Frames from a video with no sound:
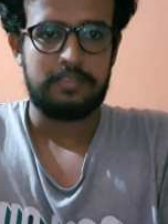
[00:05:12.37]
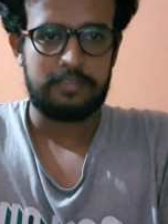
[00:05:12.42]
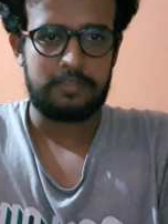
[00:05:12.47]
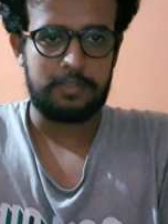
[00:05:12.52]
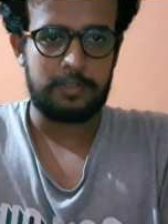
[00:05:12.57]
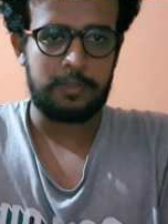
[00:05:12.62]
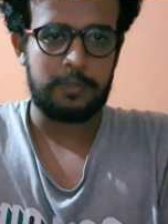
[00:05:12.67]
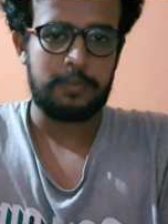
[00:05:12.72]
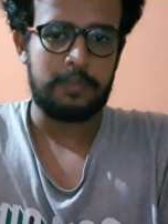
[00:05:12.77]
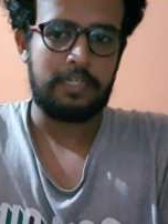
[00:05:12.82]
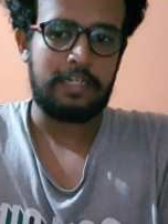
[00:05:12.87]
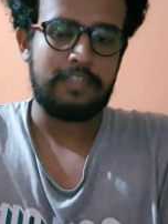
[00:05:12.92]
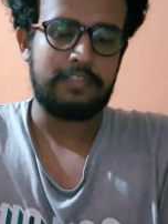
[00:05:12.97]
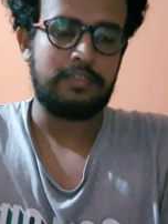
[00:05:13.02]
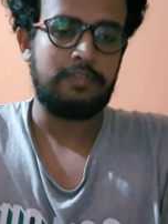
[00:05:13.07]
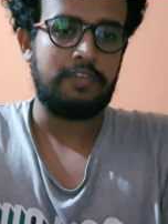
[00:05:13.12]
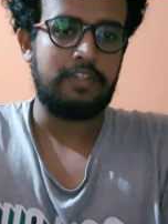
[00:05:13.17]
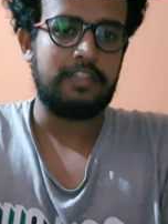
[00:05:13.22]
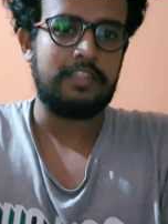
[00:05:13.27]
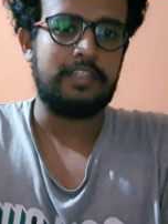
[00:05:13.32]
So that is the
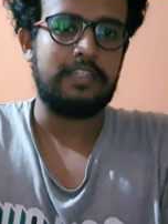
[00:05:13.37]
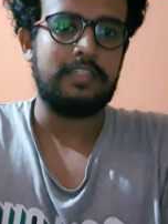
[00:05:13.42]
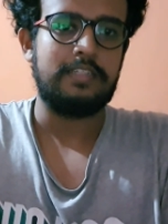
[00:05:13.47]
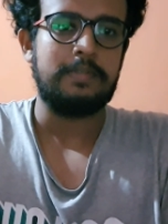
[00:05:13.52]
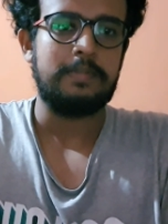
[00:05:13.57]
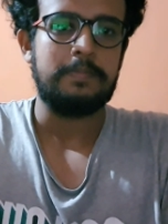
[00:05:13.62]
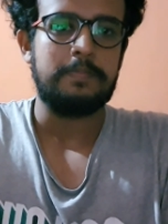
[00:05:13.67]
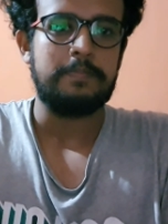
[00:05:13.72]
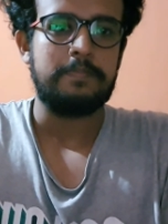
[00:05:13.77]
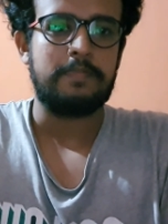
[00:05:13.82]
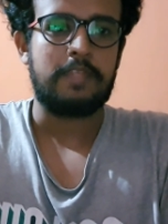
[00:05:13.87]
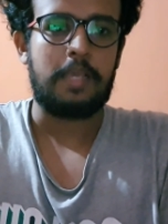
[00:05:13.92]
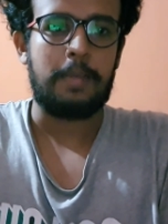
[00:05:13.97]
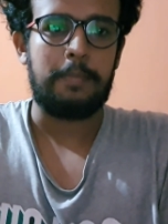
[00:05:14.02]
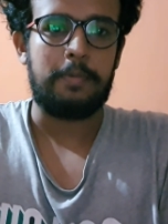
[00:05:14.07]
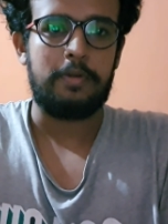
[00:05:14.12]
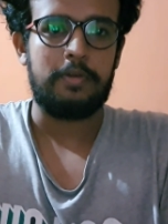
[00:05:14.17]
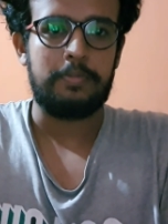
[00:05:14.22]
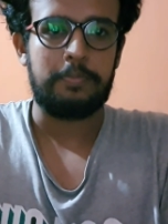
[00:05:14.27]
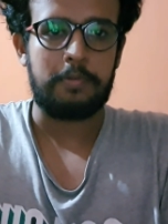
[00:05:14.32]
one thing
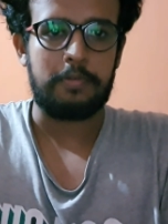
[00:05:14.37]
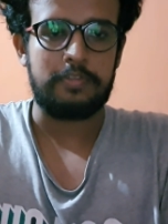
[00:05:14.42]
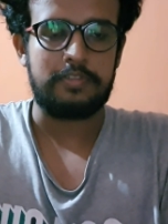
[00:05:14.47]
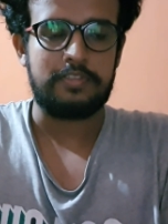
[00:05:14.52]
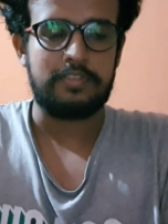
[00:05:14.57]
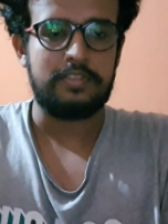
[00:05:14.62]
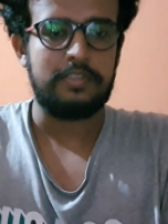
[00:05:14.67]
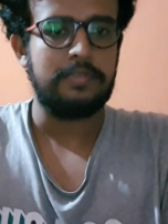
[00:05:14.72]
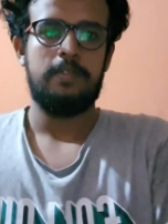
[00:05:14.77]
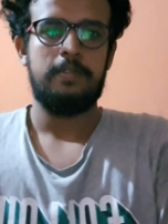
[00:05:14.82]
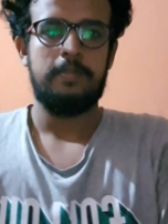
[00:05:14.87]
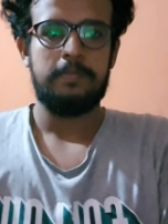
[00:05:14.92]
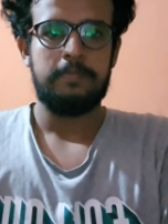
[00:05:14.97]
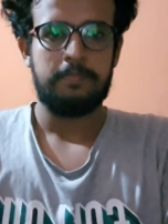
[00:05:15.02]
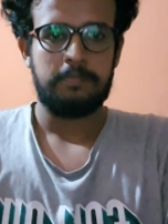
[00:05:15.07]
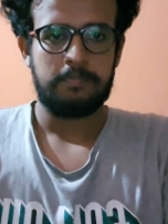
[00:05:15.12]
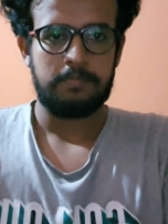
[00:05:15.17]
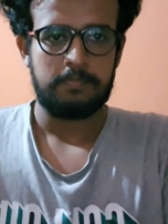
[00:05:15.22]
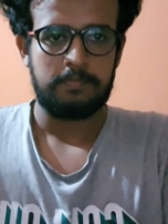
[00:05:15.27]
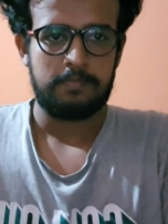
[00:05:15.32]
about processor.
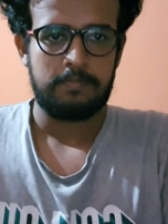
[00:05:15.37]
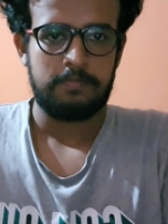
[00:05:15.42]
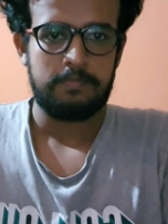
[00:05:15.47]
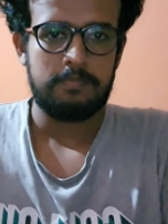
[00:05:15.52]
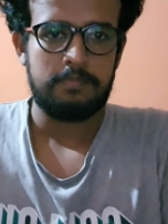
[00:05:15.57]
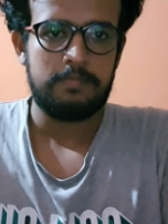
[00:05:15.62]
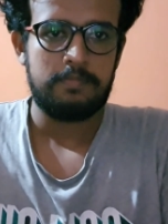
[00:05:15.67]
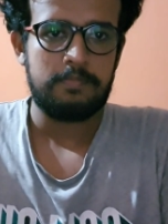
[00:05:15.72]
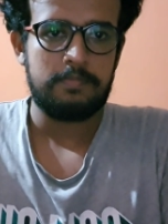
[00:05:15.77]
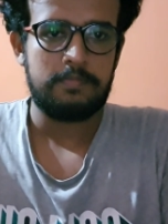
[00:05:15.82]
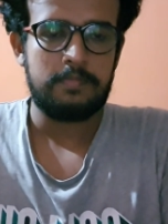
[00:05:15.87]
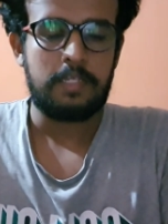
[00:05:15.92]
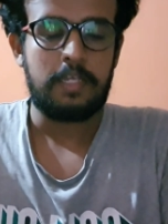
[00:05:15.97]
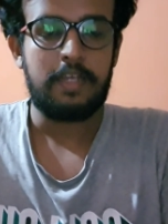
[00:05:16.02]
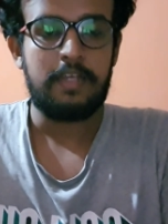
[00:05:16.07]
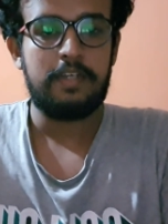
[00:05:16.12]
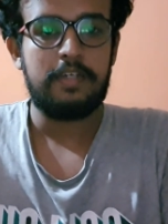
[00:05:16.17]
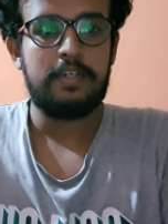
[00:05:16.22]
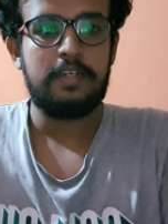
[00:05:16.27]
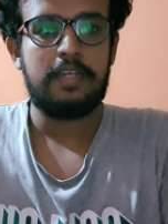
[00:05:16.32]

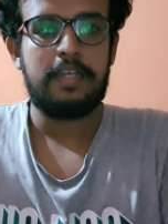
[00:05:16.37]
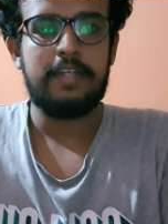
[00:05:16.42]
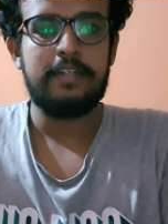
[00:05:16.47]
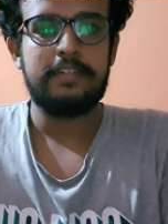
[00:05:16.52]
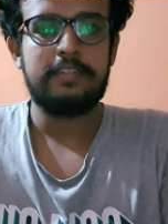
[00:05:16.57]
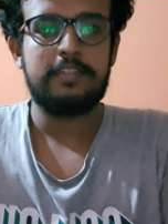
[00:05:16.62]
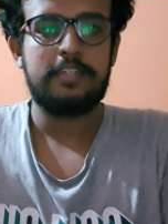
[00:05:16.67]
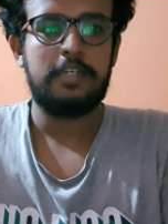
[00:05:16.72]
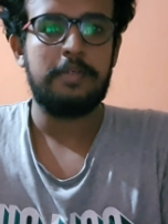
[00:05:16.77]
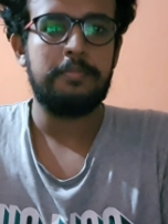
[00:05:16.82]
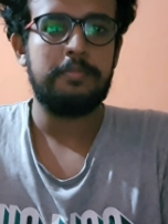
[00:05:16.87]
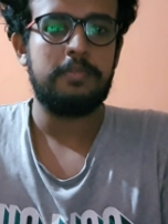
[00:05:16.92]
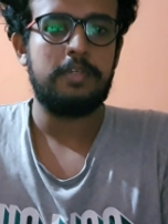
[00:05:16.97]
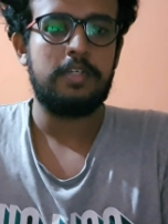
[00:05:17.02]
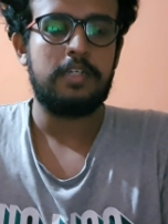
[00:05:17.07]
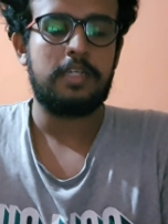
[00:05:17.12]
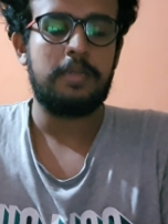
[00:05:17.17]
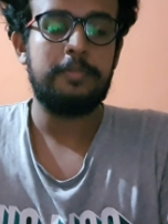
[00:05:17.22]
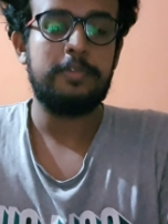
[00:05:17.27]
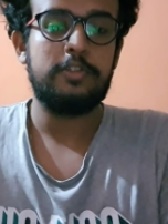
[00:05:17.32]

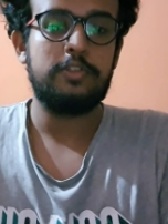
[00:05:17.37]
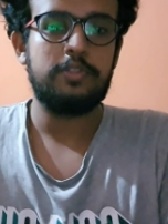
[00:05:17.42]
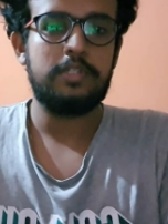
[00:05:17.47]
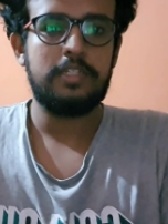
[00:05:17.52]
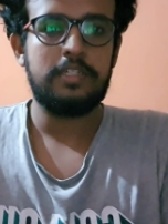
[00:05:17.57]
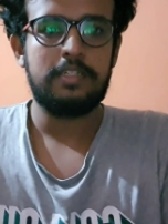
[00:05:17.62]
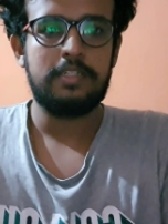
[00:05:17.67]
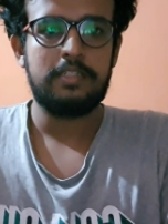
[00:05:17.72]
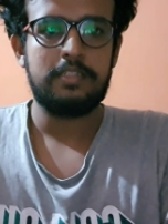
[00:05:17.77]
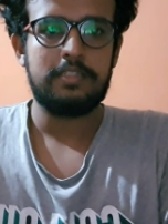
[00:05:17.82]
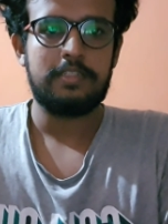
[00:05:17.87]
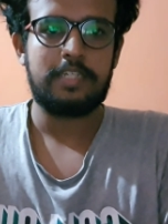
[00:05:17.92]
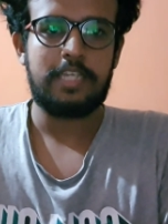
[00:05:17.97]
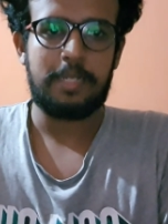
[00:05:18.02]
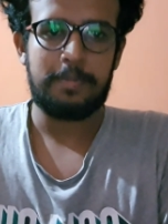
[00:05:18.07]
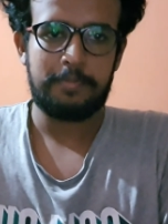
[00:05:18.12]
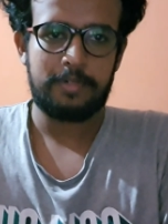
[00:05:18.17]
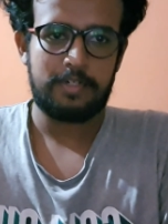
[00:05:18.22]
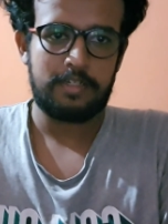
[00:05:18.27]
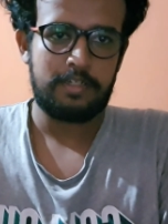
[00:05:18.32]
Coming to the
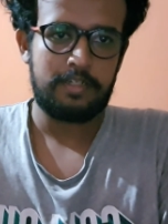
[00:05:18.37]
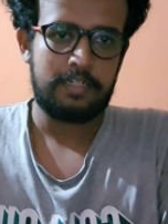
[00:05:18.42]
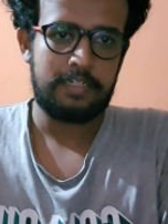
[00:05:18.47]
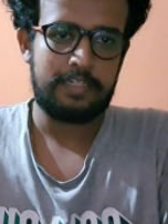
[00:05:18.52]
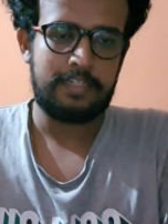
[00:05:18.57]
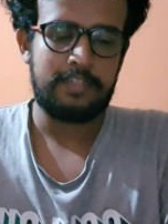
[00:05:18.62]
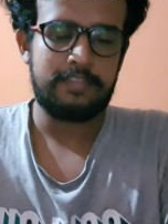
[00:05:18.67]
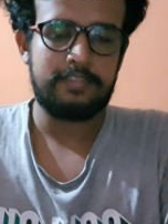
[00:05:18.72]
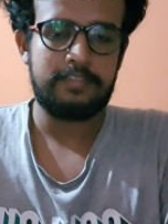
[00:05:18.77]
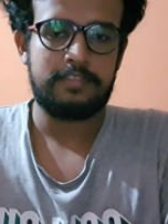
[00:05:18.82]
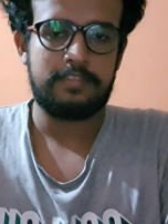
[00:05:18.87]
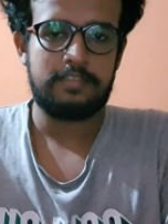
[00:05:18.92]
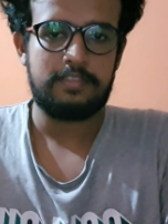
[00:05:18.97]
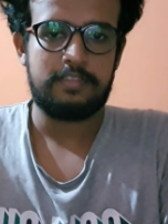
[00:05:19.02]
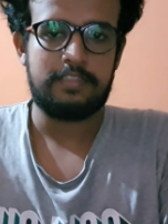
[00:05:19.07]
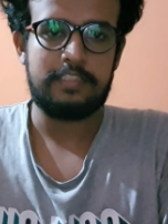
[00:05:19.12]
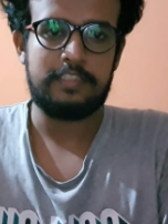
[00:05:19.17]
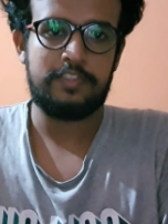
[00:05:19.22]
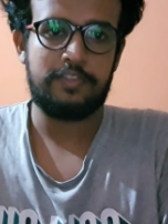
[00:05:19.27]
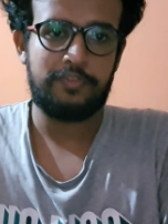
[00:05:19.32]
camera, it has
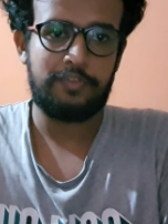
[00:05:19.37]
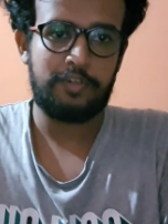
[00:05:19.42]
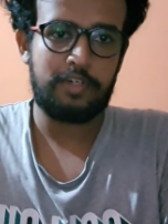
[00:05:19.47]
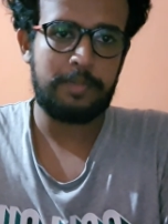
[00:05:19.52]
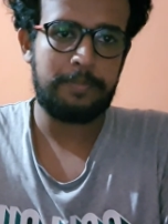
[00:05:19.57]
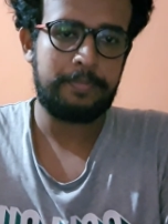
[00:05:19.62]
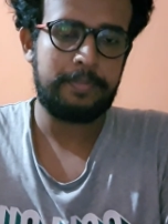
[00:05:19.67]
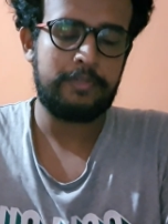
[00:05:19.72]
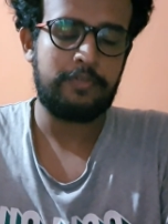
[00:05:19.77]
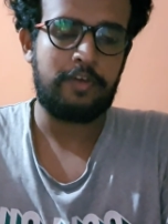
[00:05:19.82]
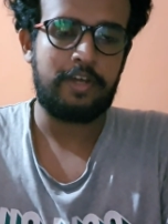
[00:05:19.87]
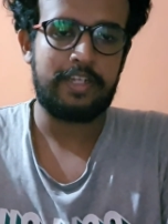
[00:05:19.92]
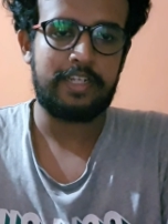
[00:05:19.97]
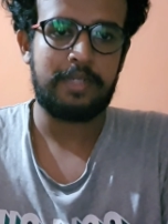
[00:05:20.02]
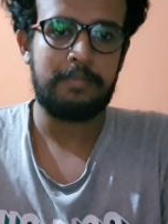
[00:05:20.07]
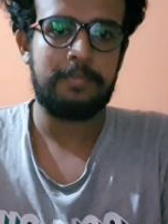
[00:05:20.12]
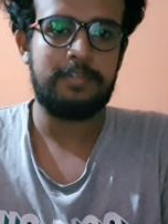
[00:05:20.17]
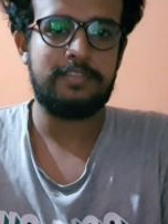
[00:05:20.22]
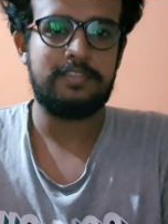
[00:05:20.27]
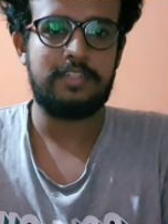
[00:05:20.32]
64 MP quad
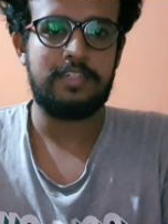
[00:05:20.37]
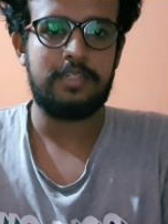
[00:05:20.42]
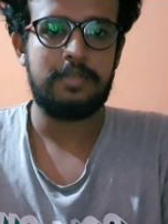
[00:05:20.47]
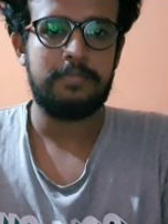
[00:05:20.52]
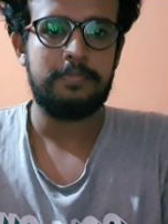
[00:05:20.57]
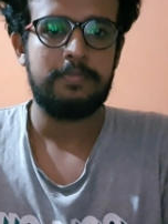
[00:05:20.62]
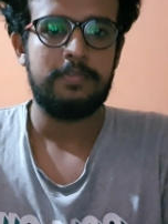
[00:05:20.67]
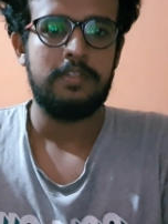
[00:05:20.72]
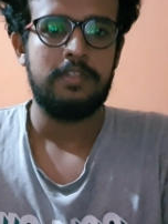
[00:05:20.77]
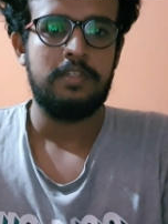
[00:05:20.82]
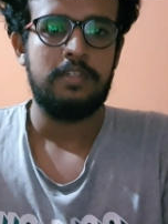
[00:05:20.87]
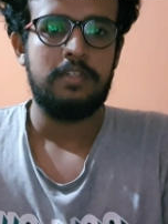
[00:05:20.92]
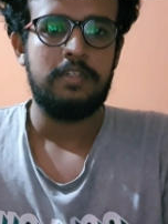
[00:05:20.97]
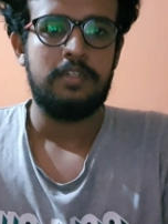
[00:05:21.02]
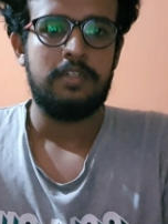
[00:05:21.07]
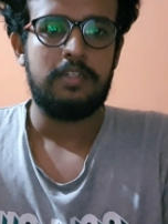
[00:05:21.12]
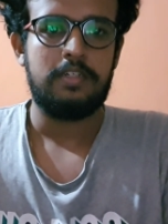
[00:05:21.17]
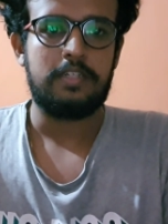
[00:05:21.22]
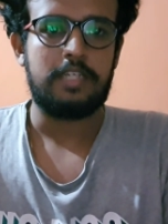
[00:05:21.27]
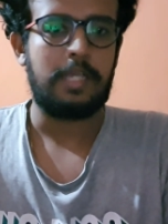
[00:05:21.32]
camera setup.
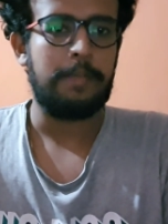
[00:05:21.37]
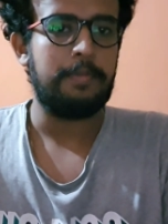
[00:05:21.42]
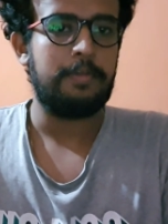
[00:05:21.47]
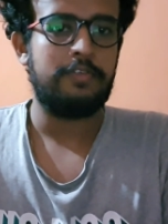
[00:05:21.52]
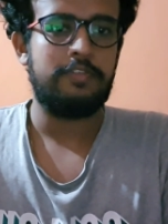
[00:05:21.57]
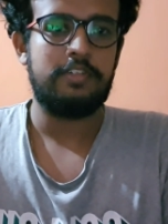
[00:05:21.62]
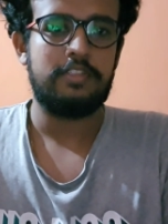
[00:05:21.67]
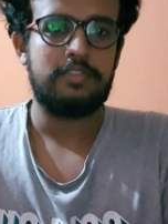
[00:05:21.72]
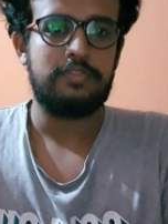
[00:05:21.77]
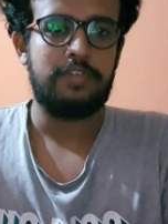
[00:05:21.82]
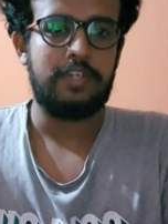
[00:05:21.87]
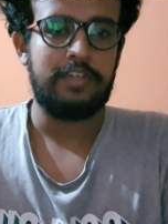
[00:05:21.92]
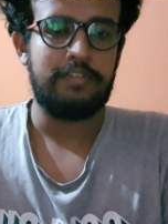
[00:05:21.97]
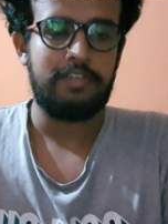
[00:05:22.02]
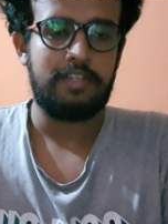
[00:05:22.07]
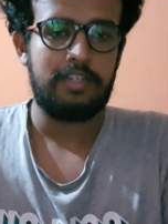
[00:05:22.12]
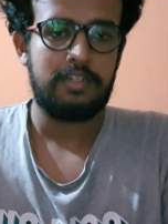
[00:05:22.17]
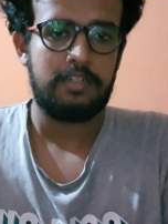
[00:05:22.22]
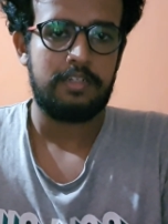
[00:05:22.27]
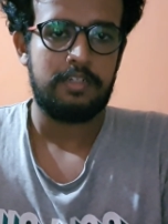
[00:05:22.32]
Camera works very well.